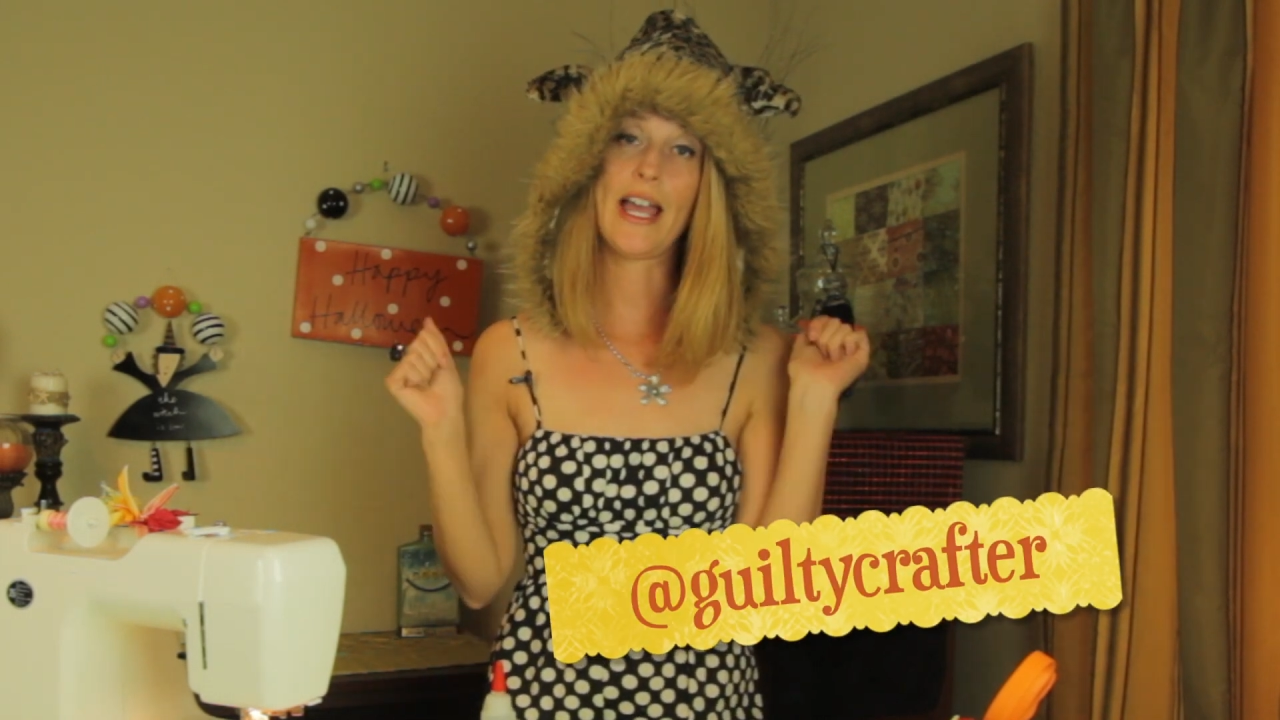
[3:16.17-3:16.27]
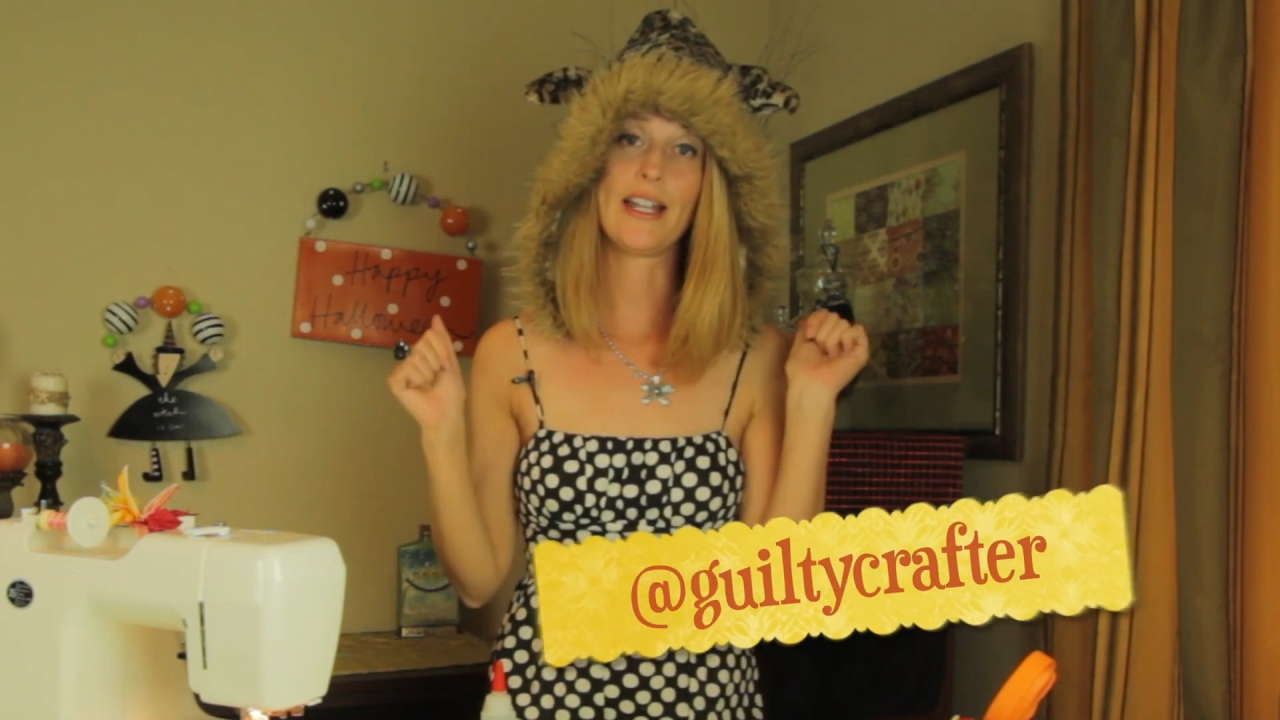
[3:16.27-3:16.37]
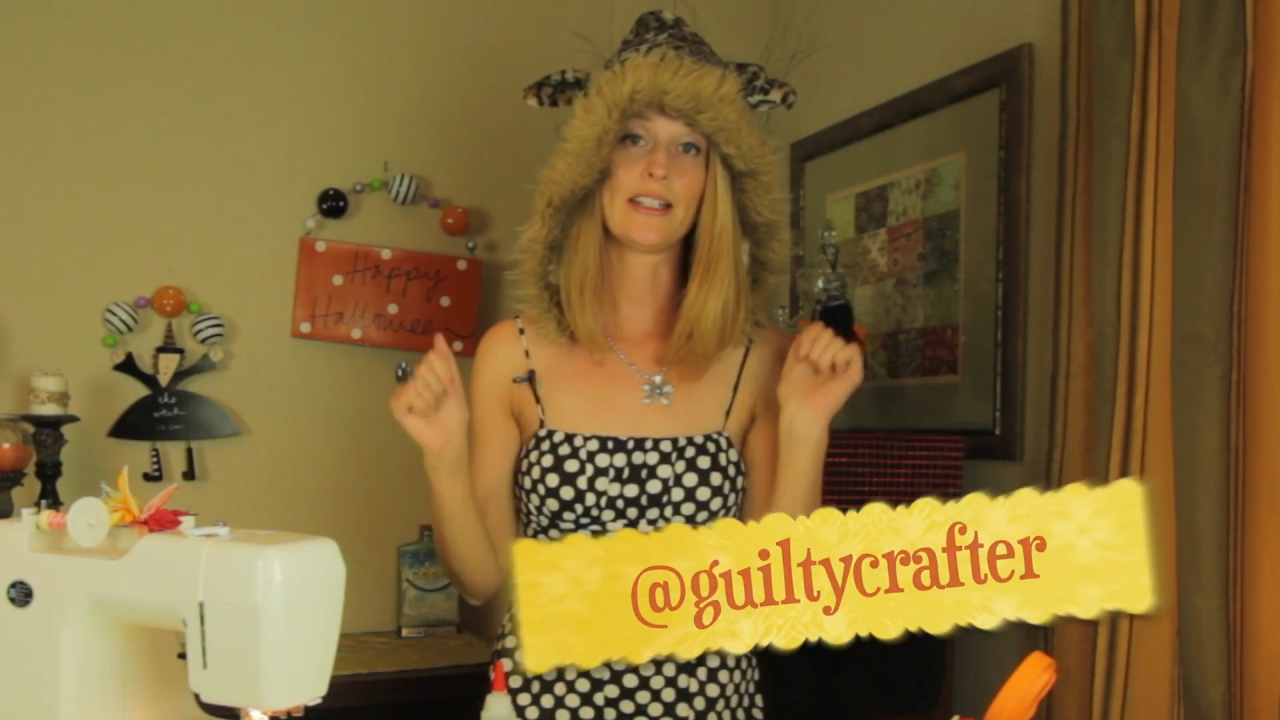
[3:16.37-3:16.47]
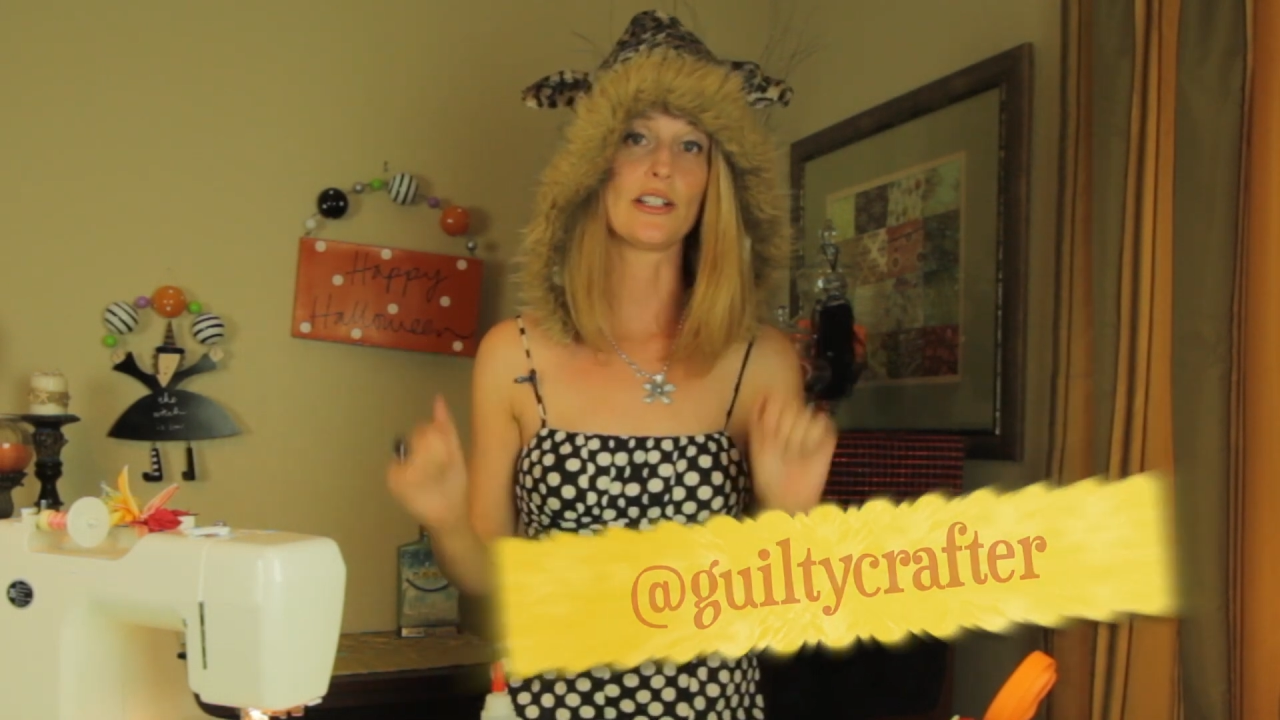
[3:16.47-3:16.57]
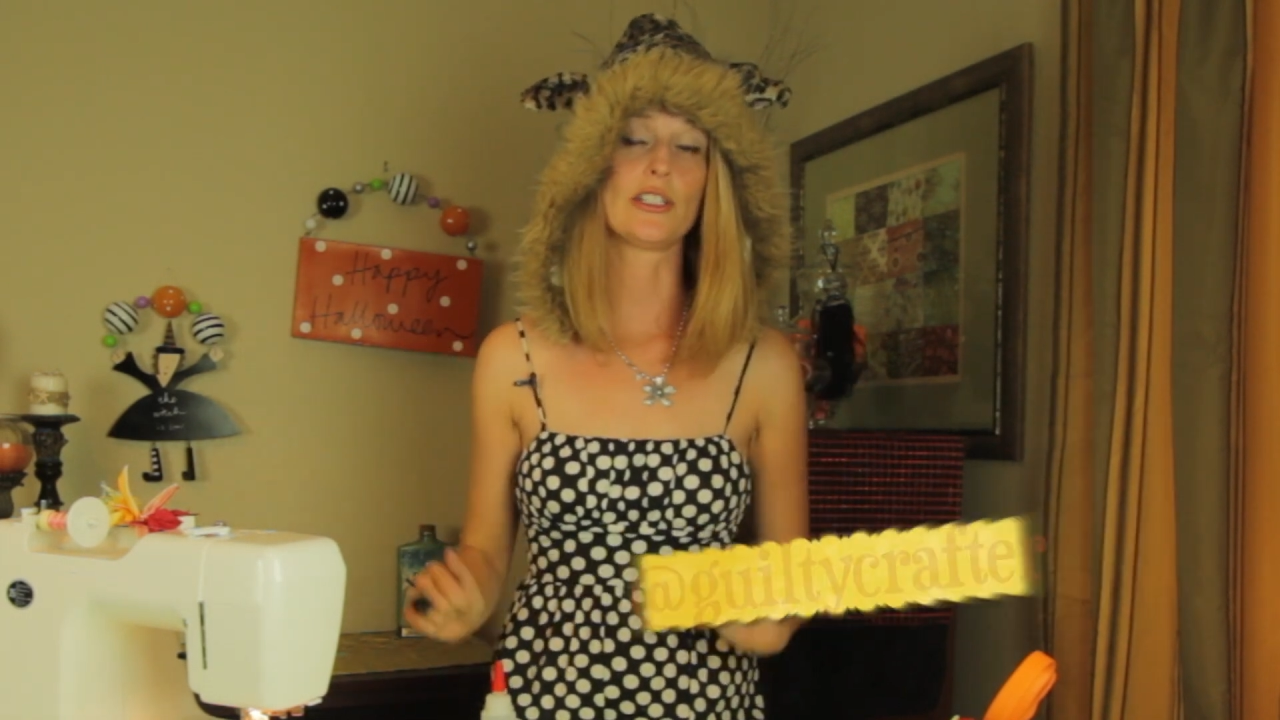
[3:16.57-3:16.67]

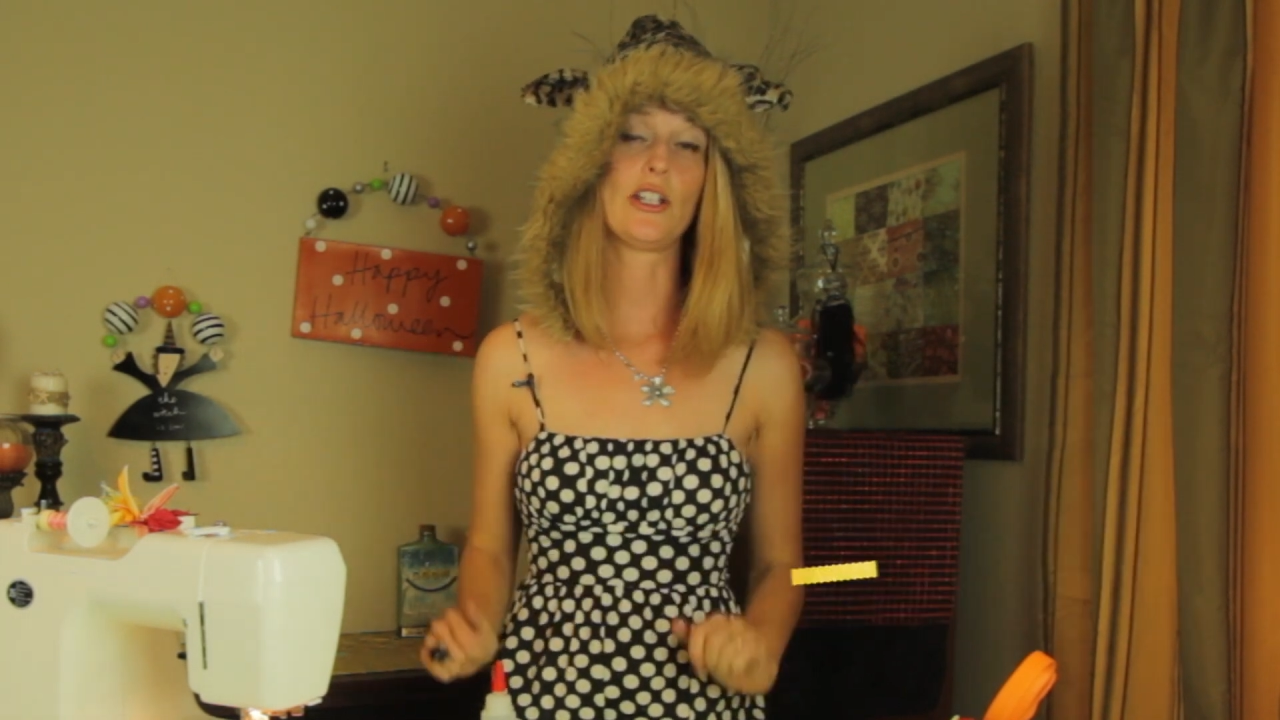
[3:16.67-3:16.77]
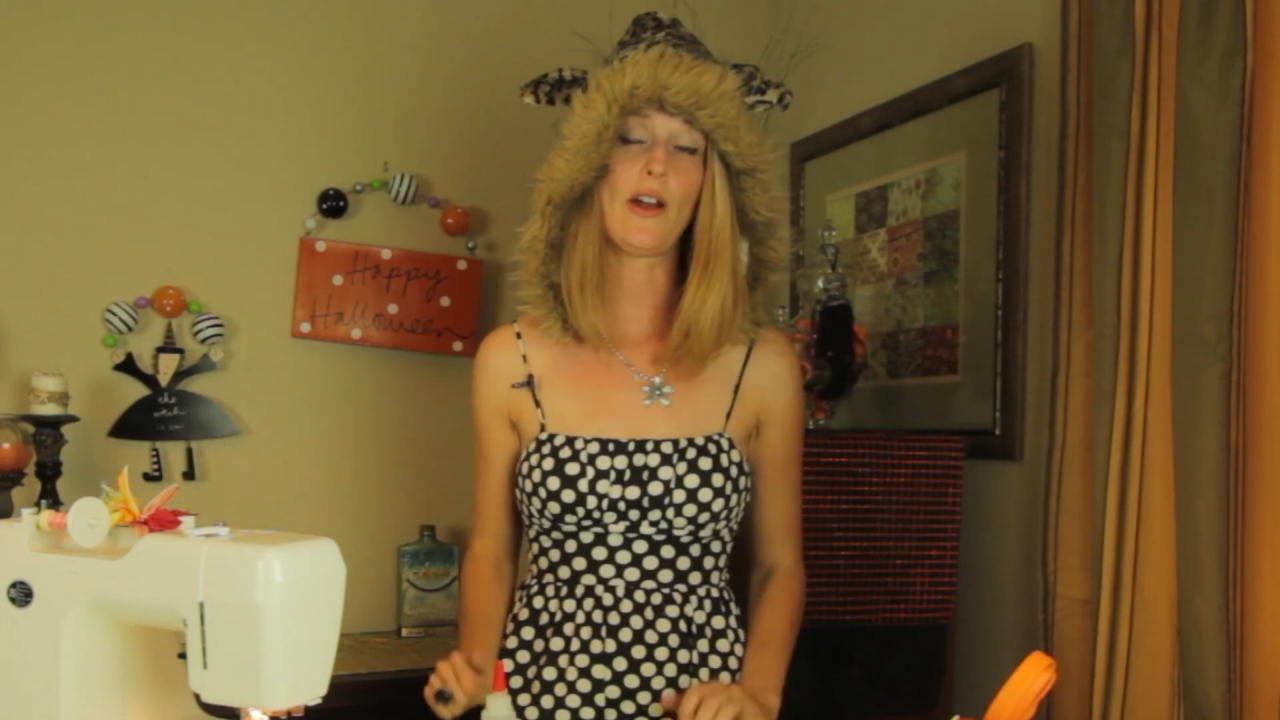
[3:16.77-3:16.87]
at Guilty